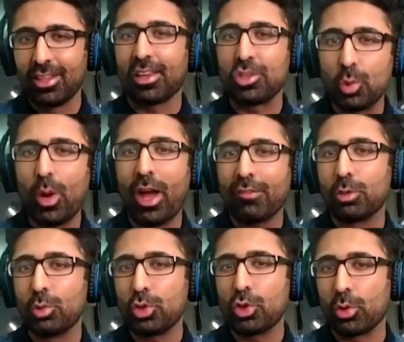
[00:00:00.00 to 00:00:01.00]
You have to
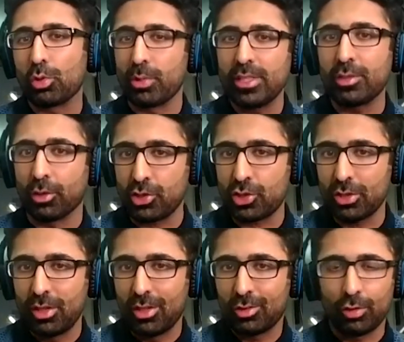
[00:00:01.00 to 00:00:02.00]
do your own research.
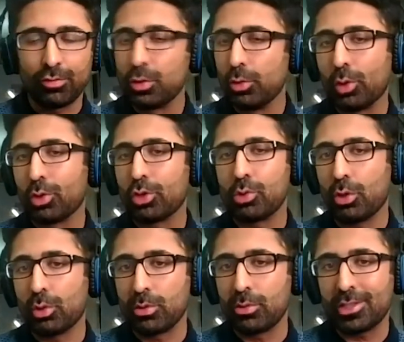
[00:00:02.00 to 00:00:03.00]
So if you don't do
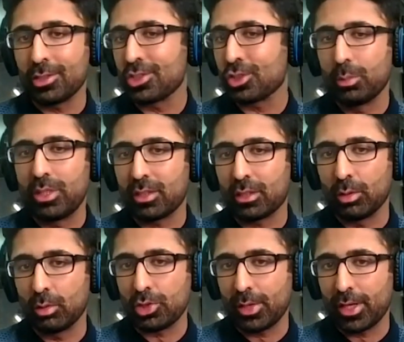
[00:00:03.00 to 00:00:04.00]
your own research, nobody's going to
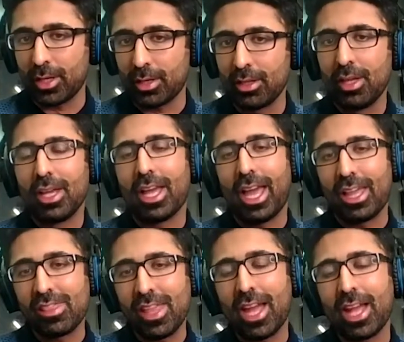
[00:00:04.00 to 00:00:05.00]
hold your hand.
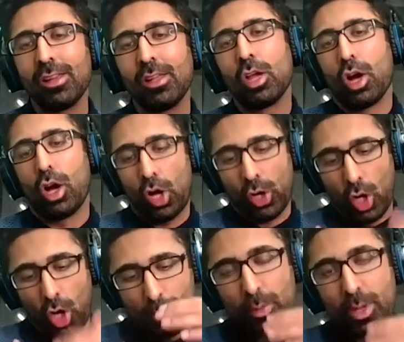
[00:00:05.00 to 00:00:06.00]
And then on
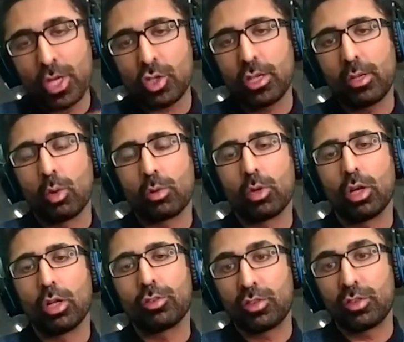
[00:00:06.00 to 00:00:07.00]
operationally, what we're
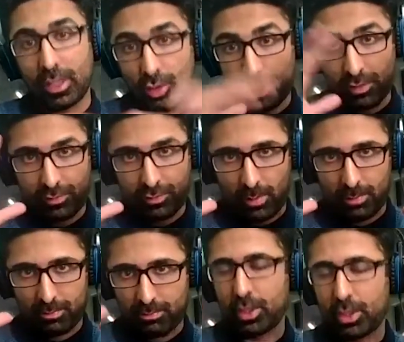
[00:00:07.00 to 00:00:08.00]
also seeing just
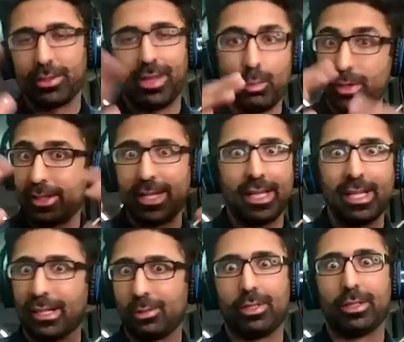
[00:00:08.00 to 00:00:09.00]
from, you know, now we're digging
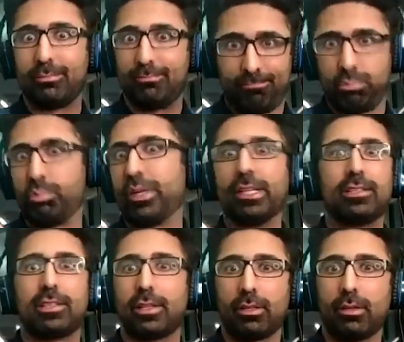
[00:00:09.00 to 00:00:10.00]
into the weeds
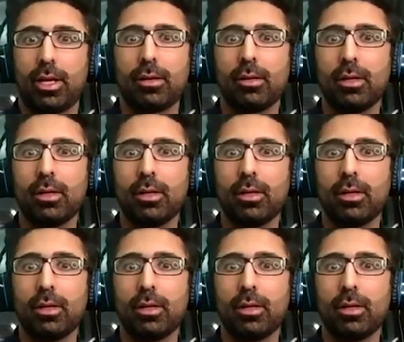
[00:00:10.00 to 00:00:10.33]
here, right?